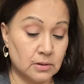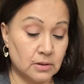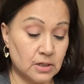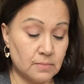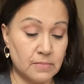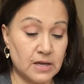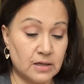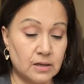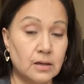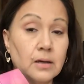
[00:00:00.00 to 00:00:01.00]
And it may,
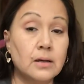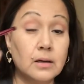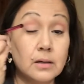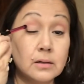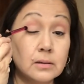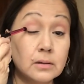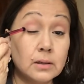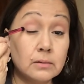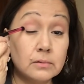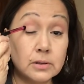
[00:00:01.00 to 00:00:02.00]
I
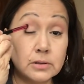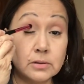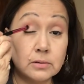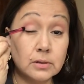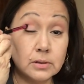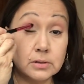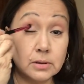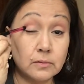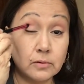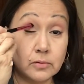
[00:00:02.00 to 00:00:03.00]
don't think so. I think it's going
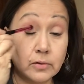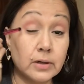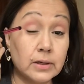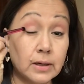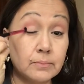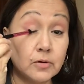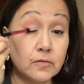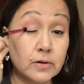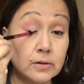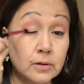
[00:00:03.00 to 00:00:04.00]
to work well. Yeah,
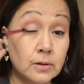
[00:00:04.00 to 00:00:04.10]
perfect.